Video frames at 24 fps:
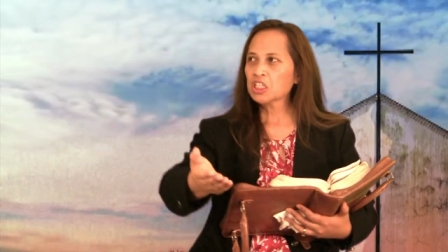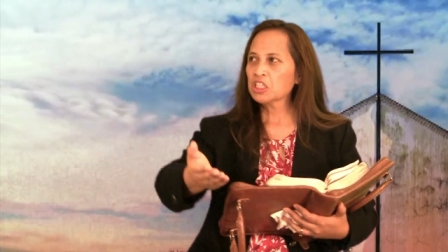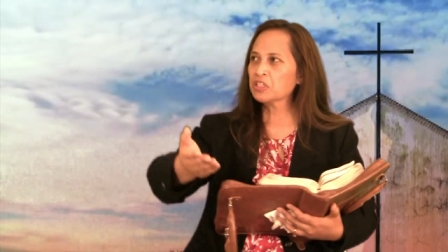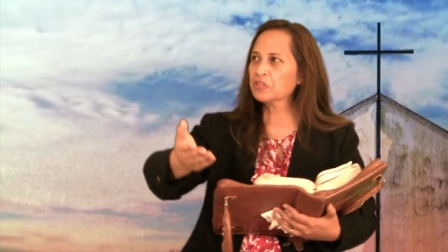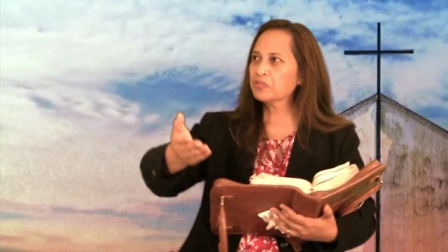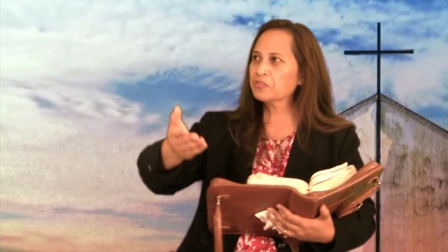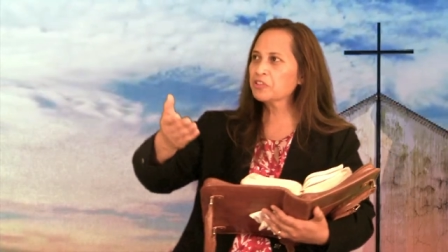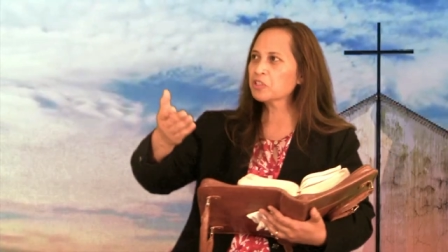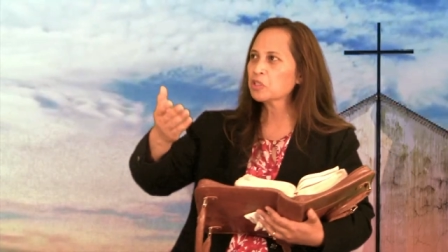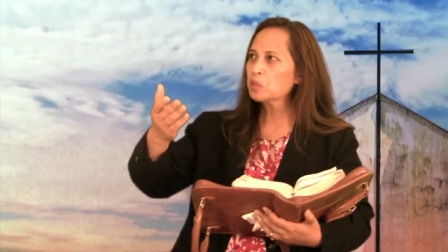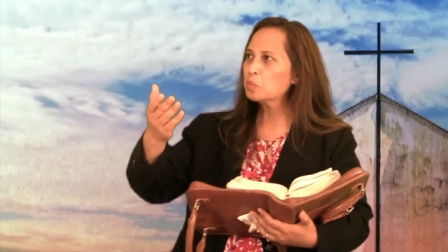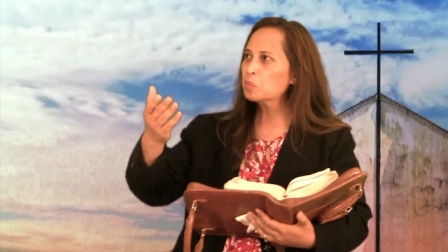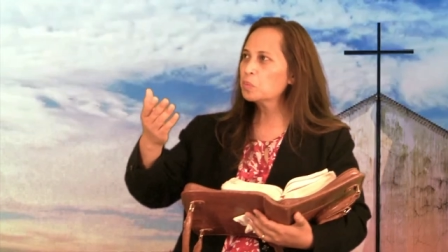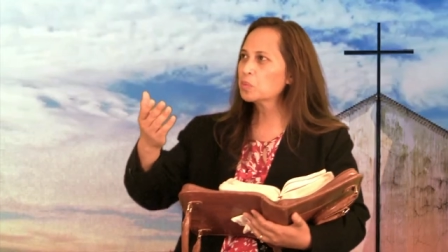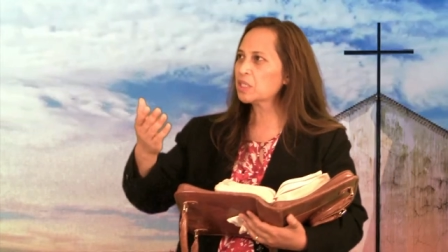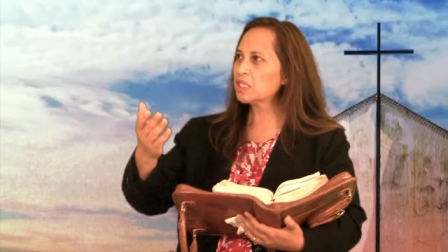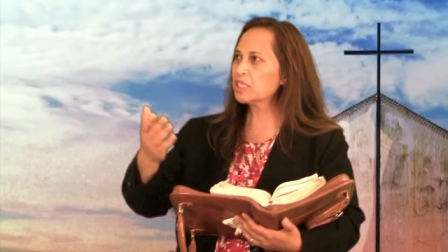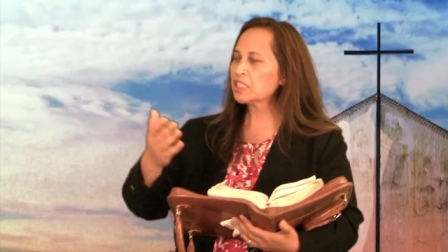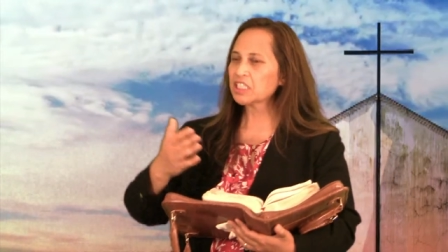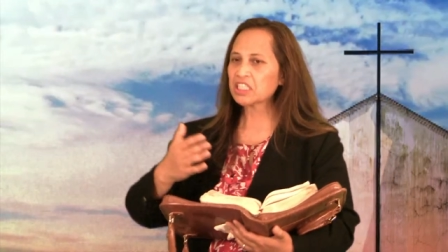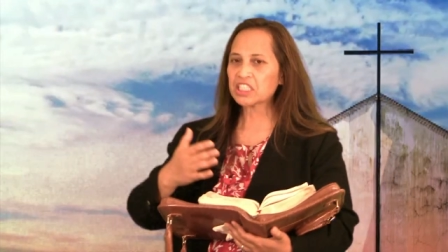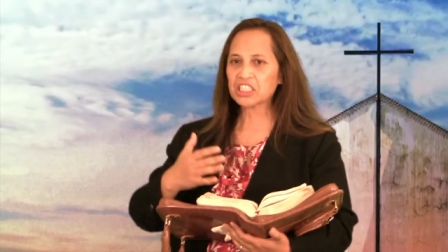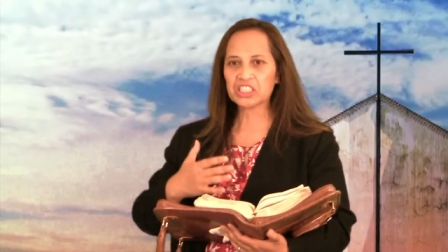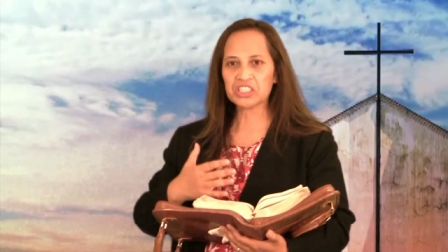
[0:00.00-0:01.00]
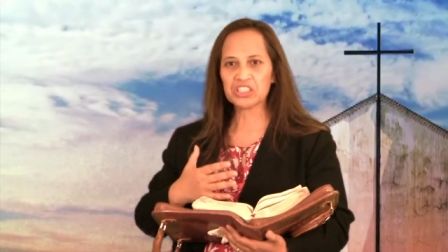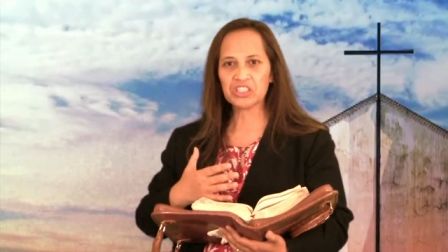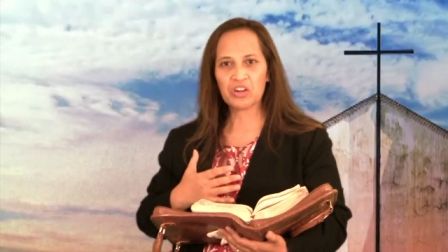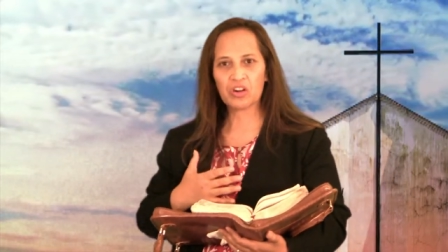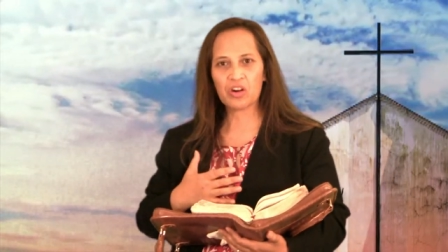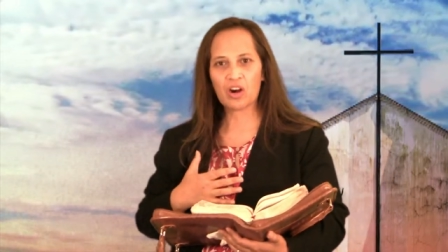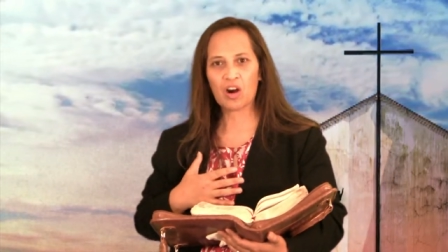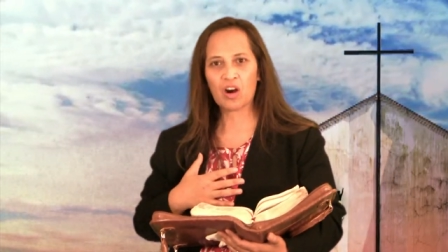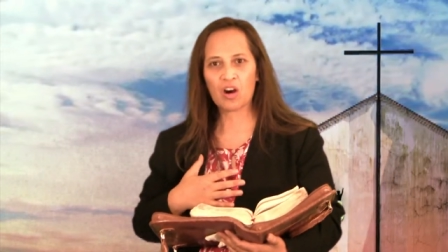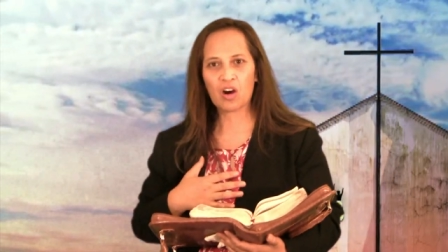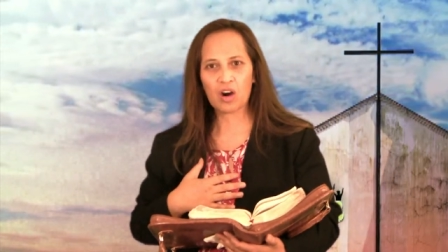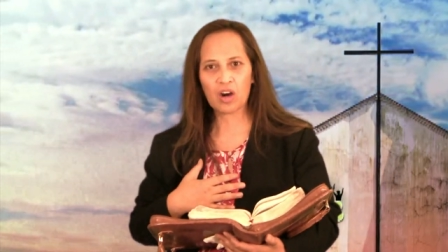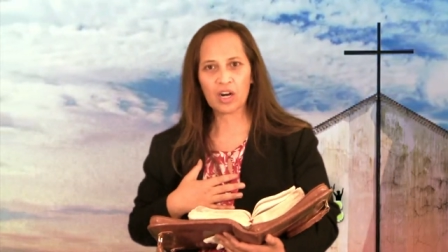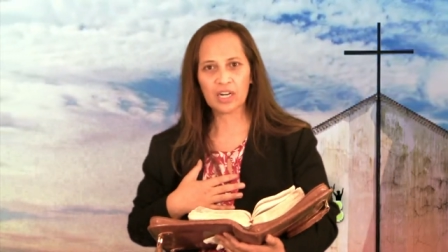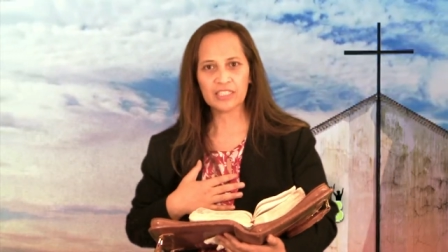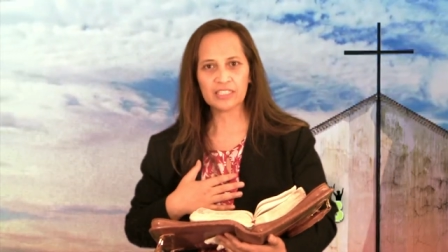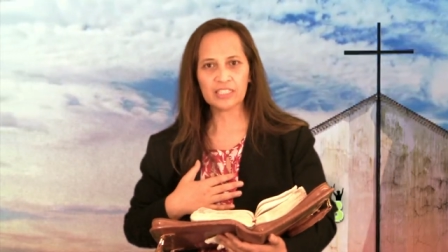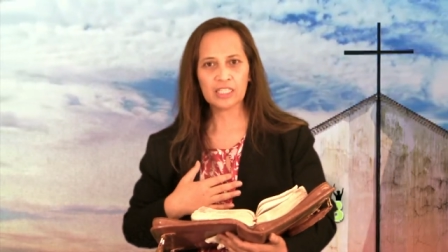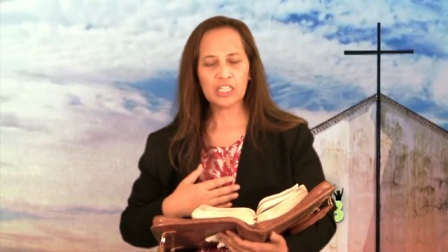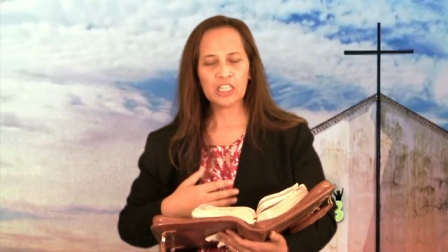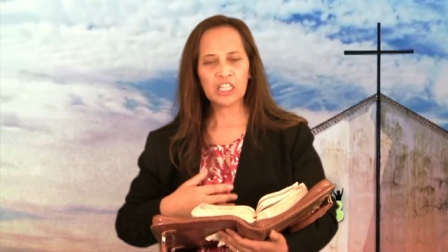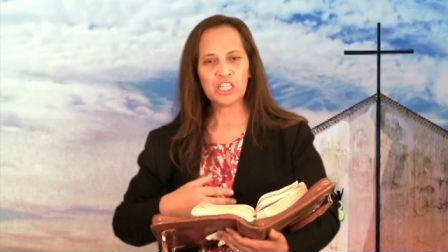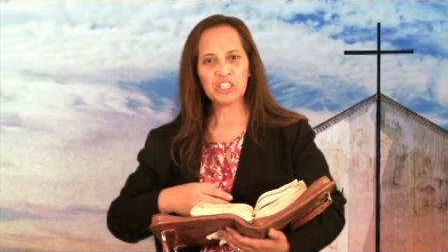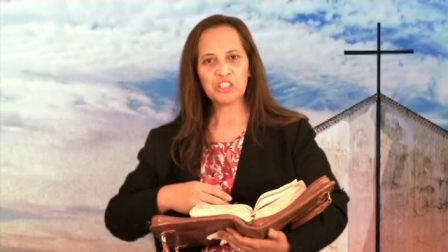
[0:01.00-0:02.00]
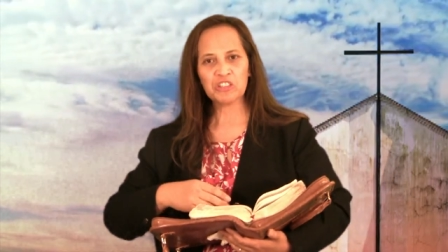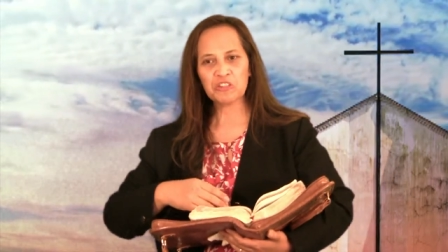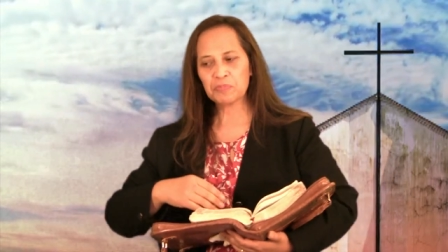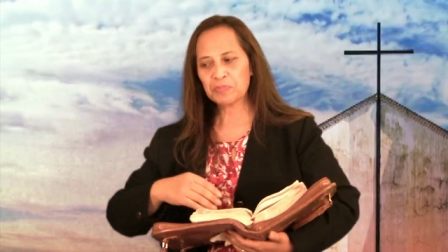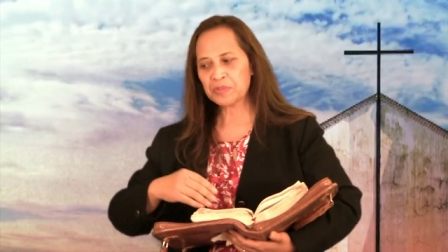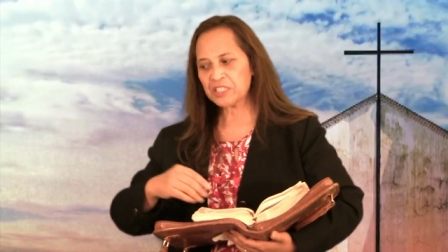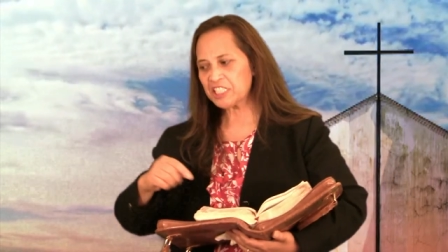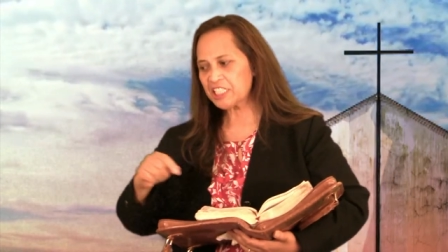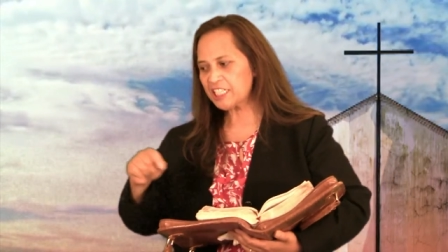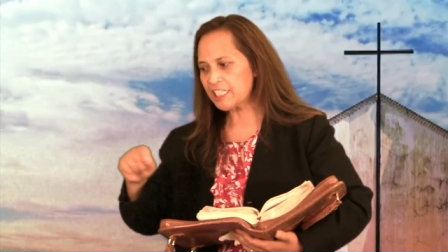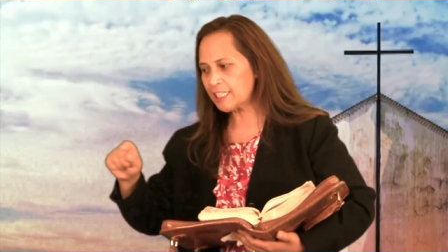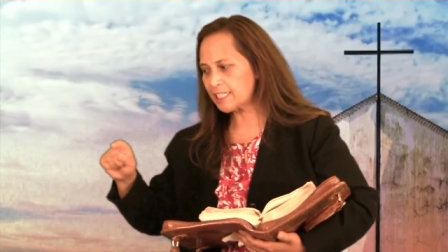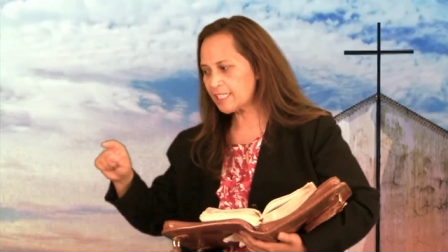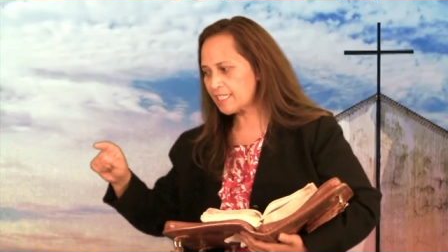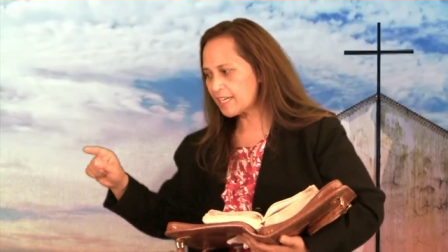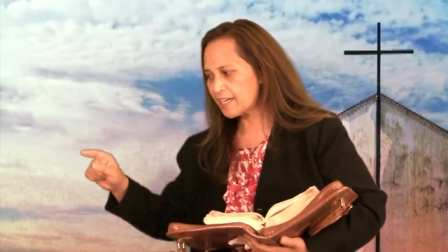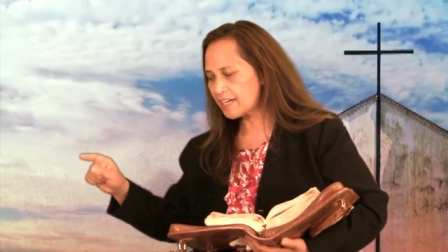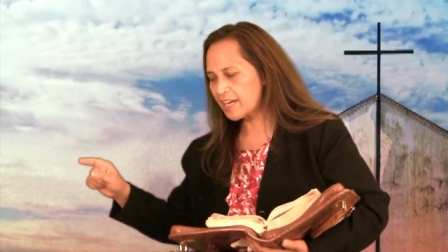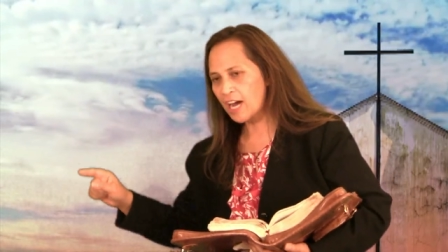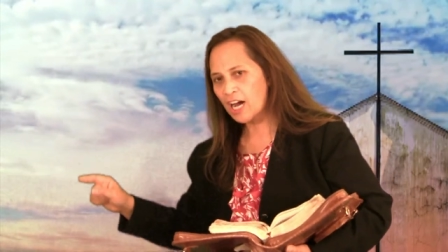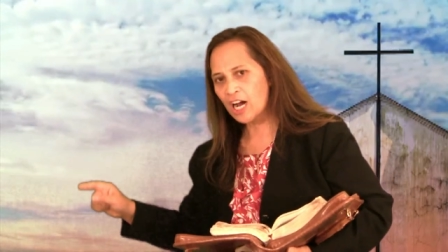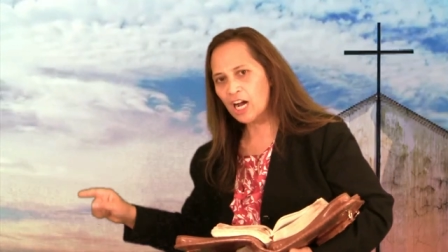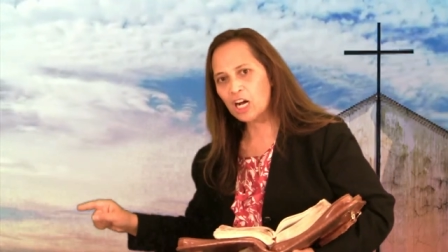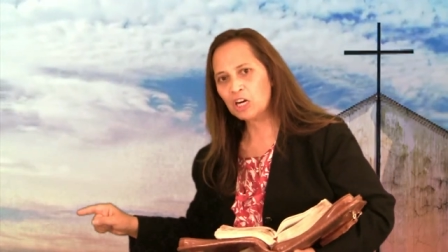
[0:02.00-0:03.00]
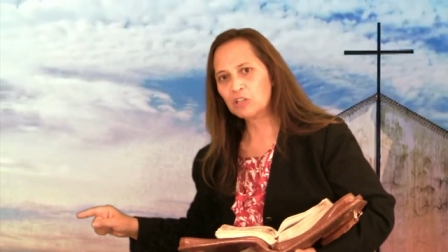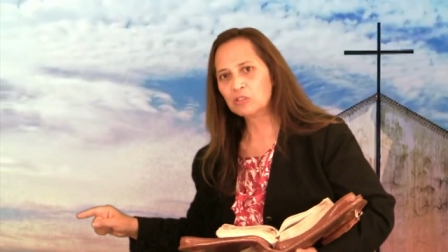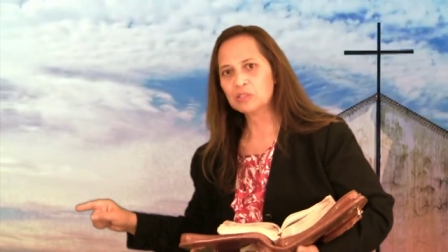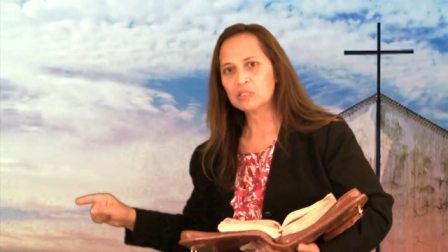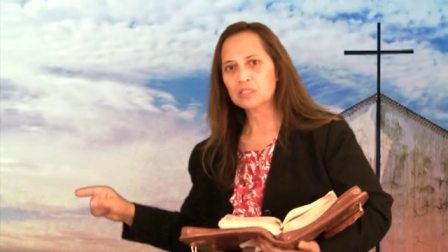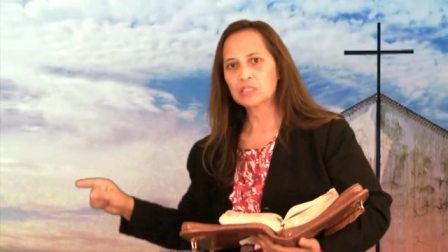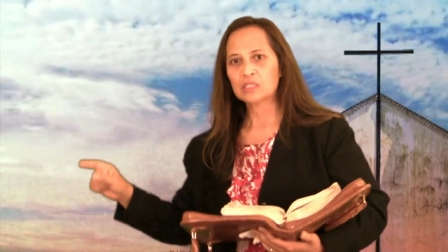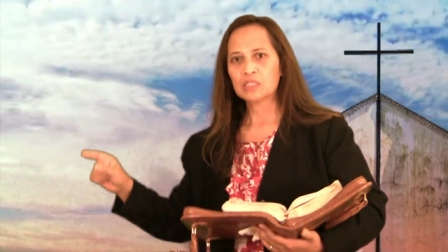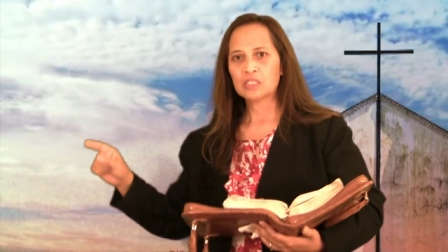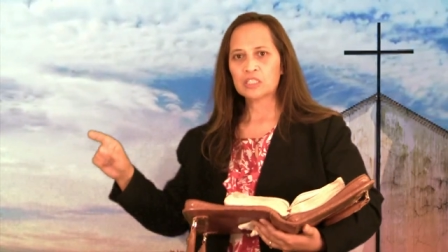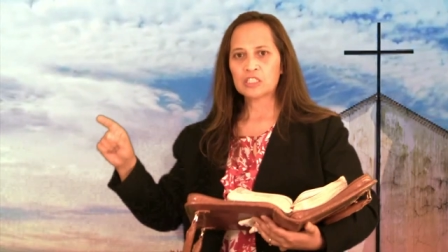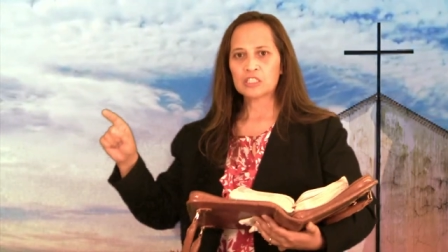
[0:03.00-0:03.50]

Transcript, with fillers: If you're willing in your heart, you've been in and out,